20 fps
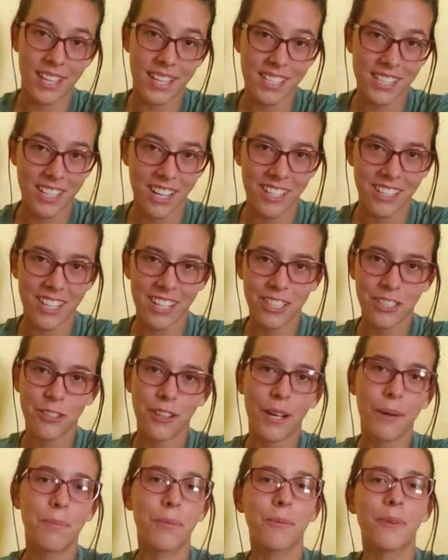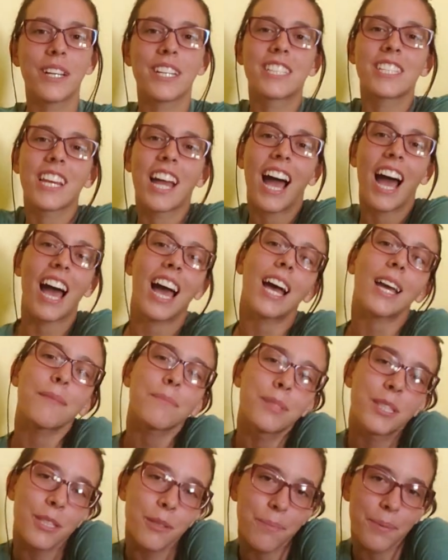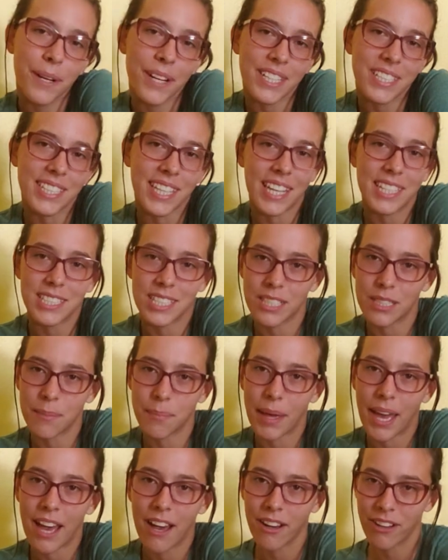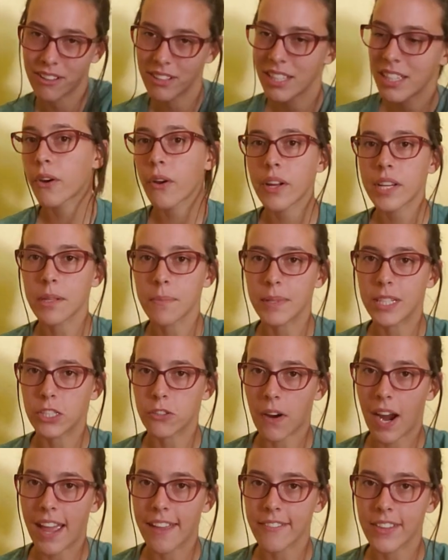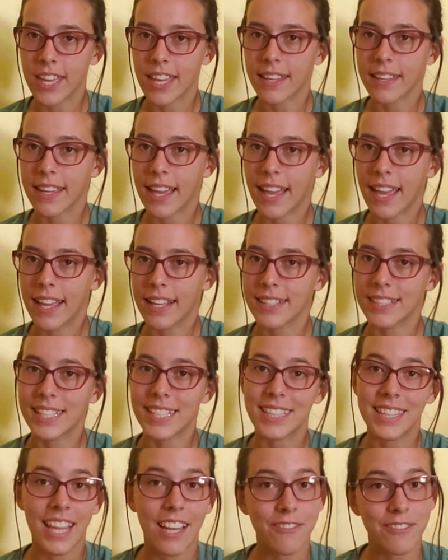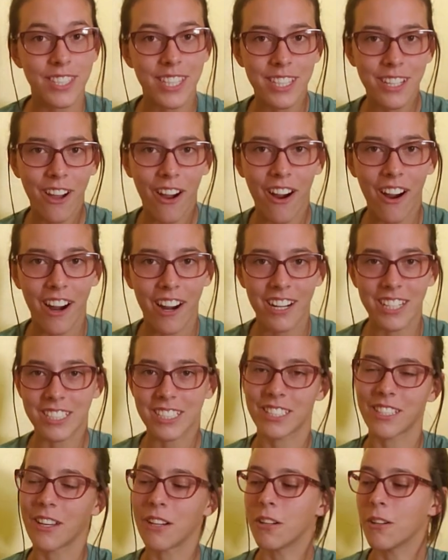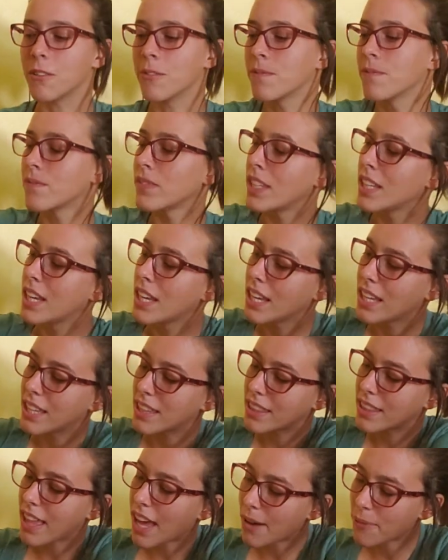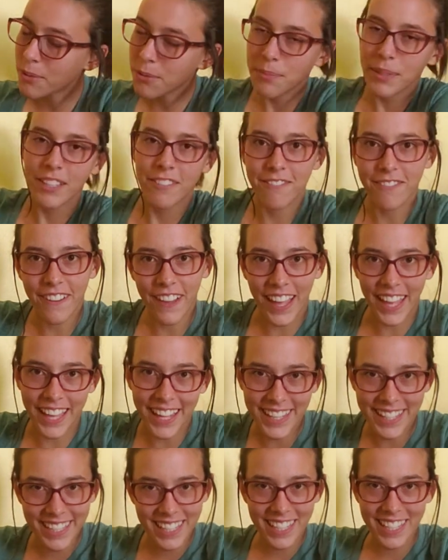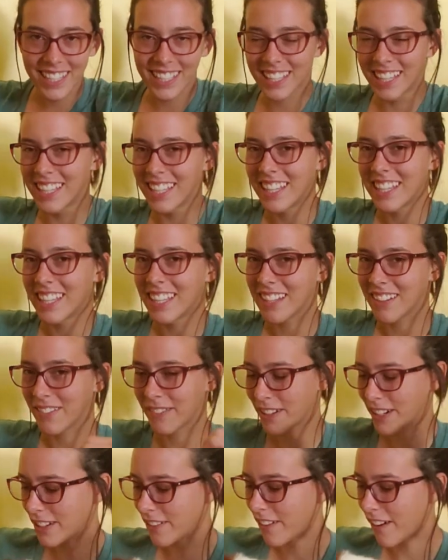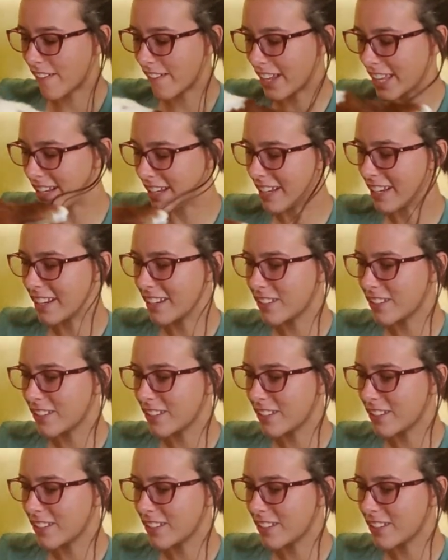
us on our trip, which I'm super excited about. We're going to be driving and he loves the car, so that will be fun. Where are you going?